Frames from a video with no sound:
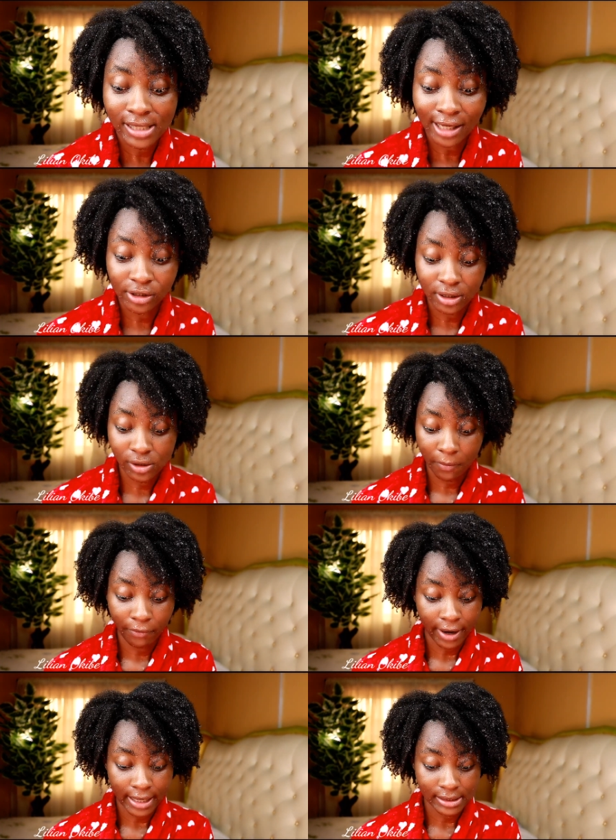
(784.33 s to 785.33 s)
was actually
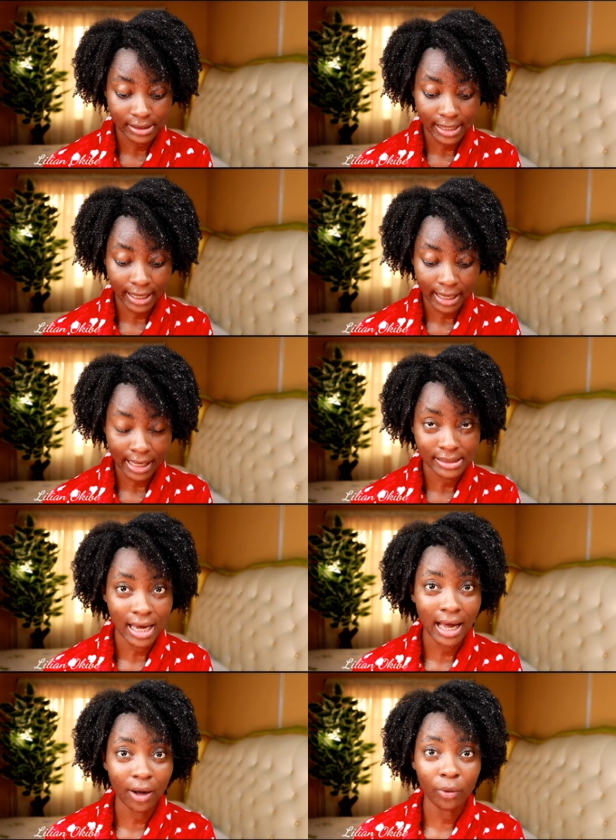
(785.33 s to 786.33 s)
surprised like at
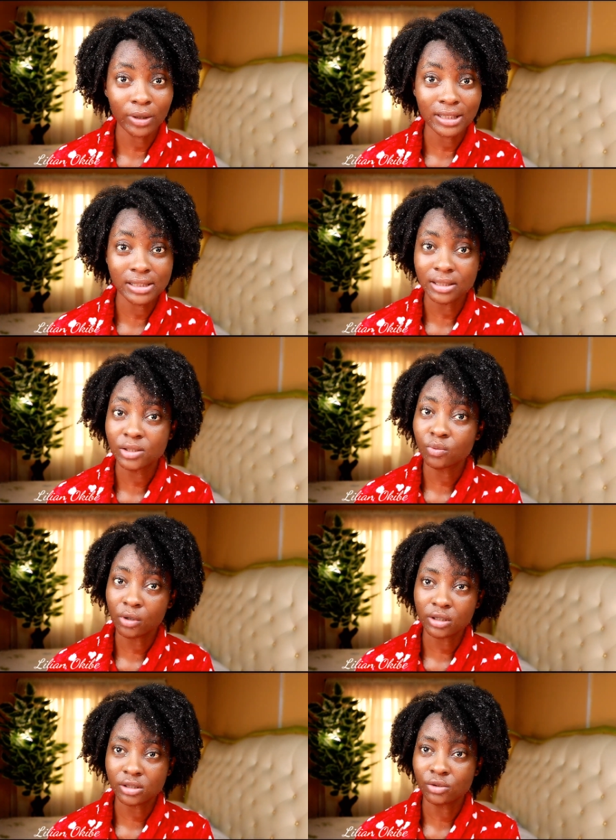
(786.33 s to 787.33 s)
how easy it
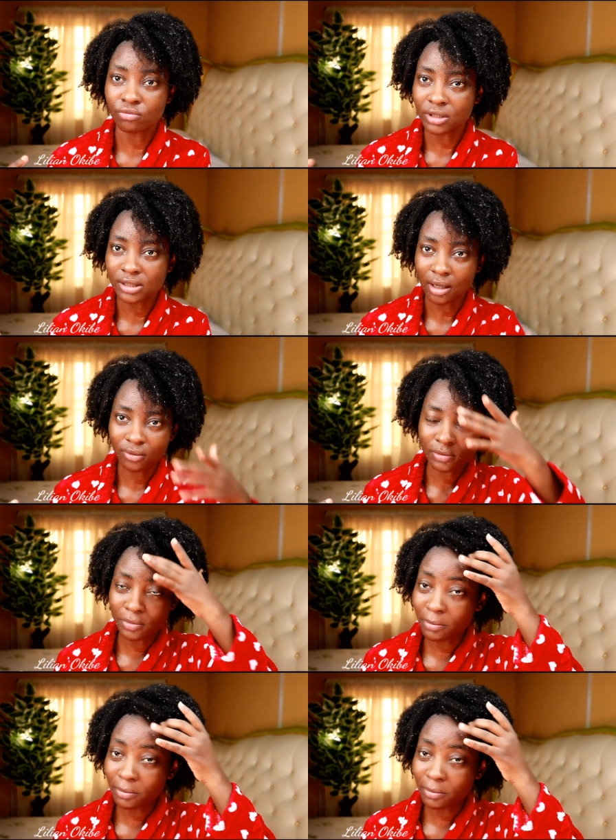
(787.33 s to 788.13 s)
was to rinse out,